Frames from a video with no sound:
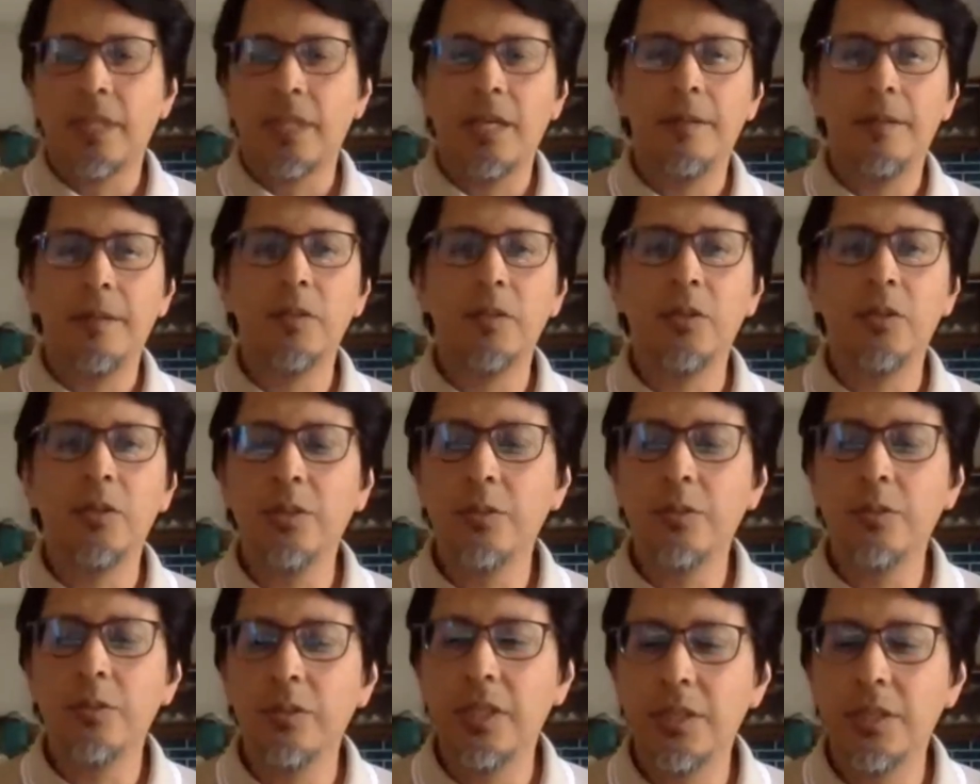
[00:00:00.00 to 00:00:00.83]
I'm
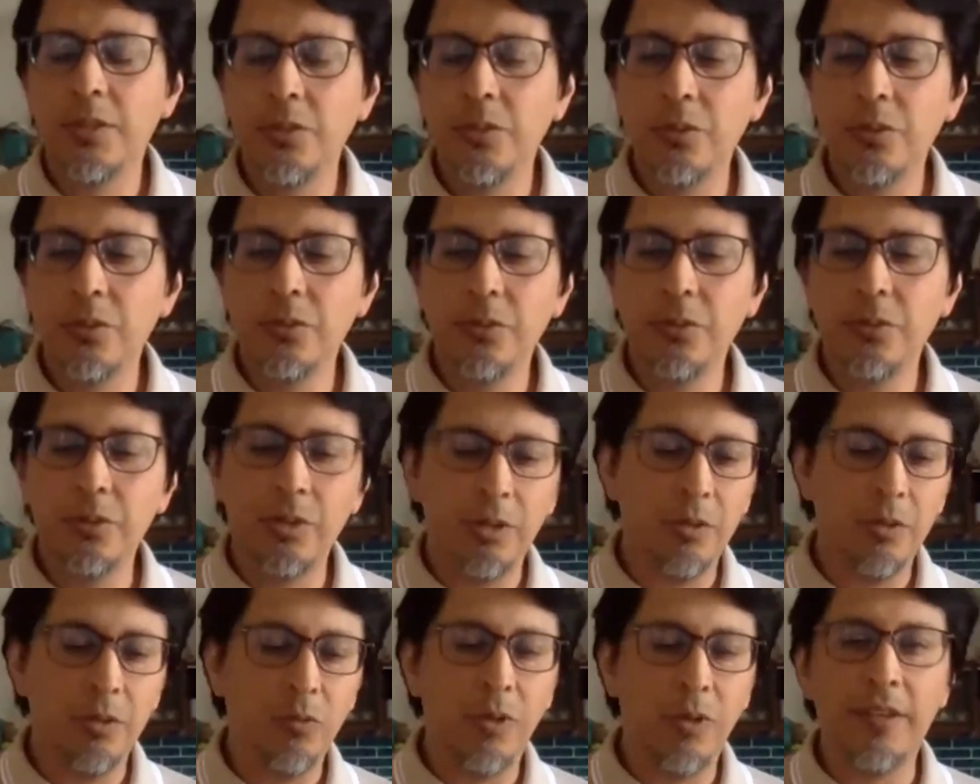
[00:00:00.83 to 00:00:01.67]
going to let you
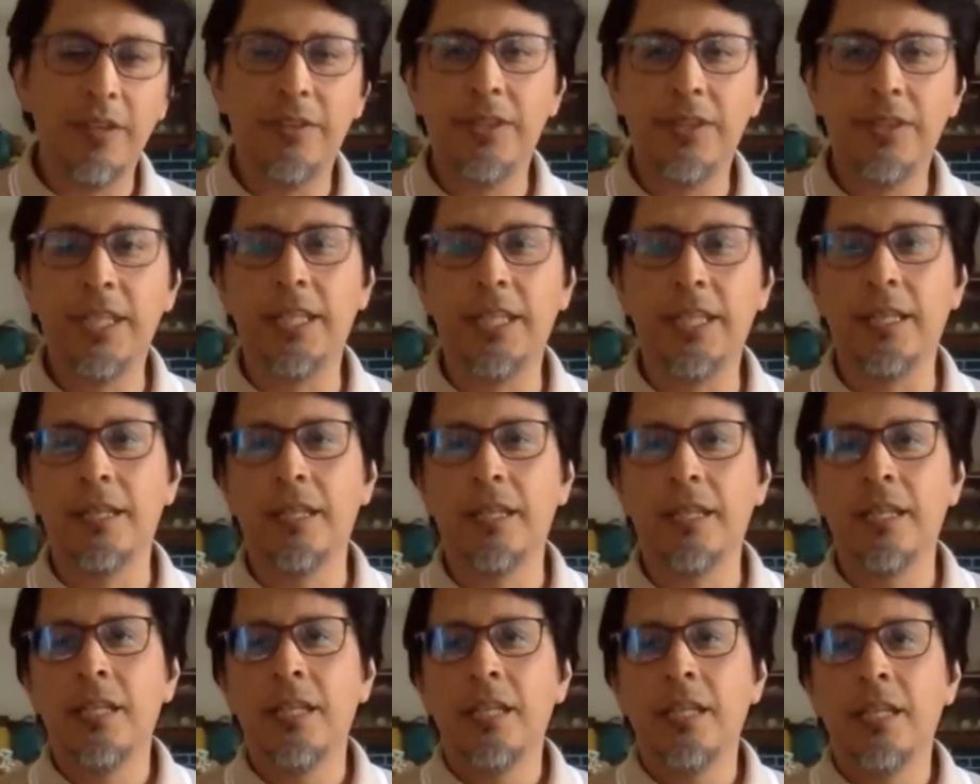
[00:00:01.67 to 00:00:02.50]
know one thing.
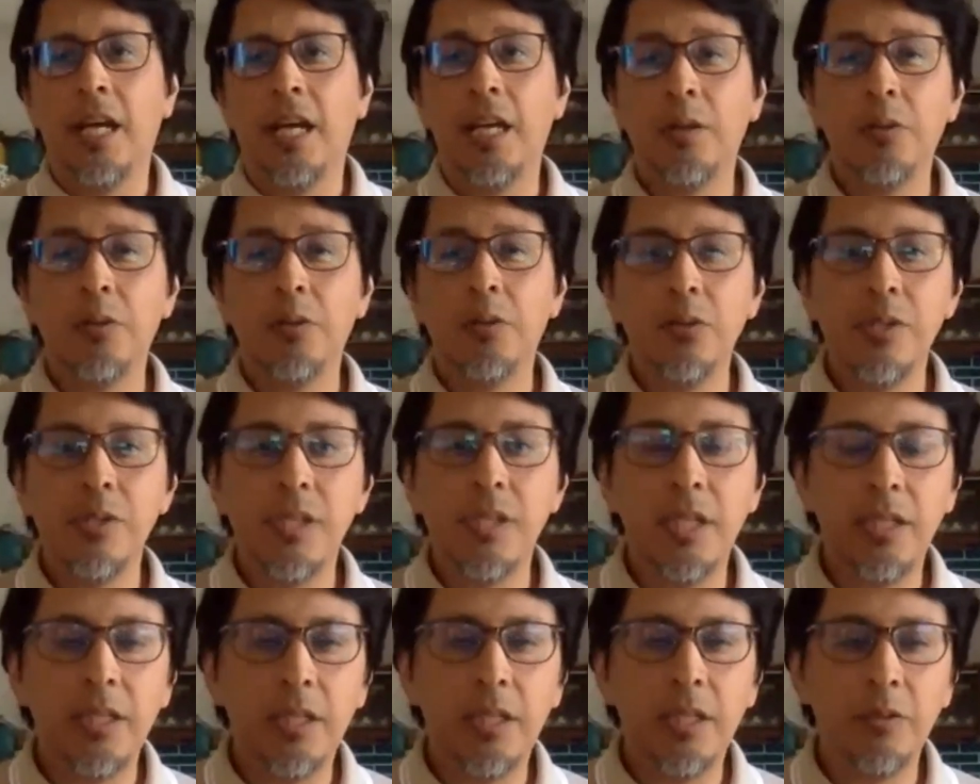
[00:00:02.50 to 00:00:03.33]
I could
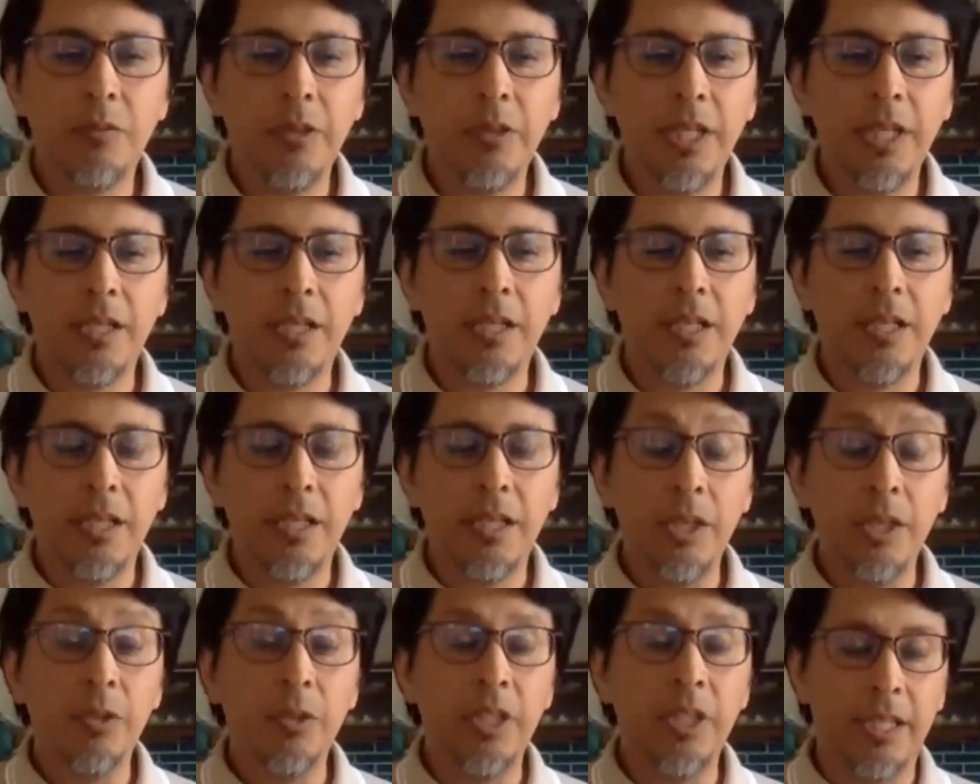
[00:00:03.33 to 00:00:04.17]
say that we are
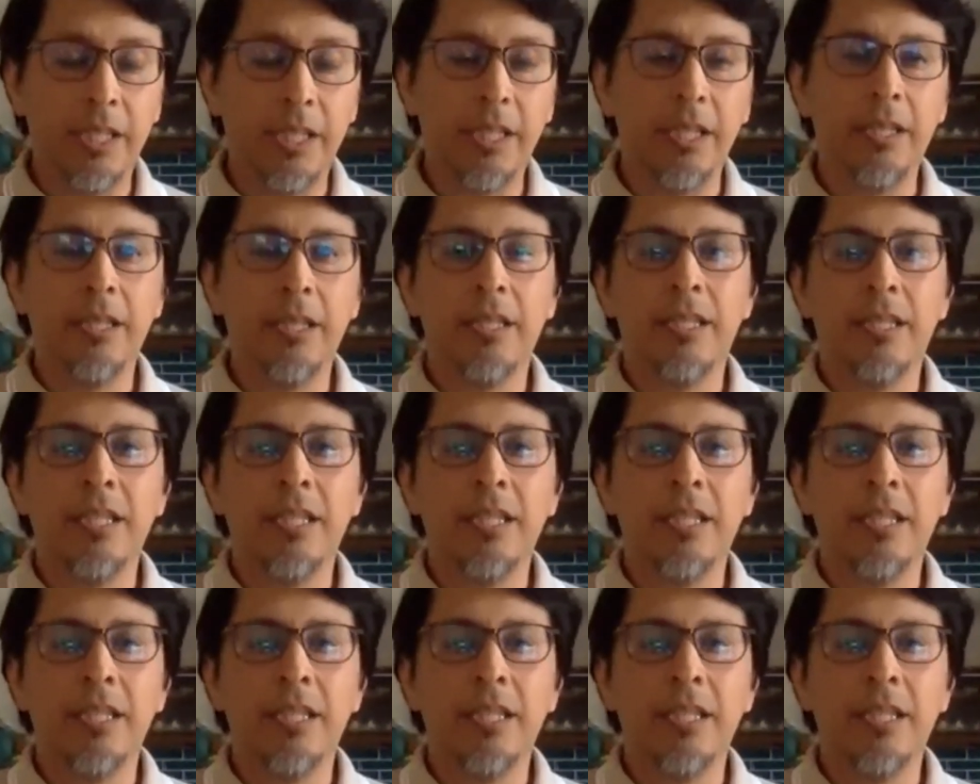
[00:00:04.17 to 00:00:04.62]
unique.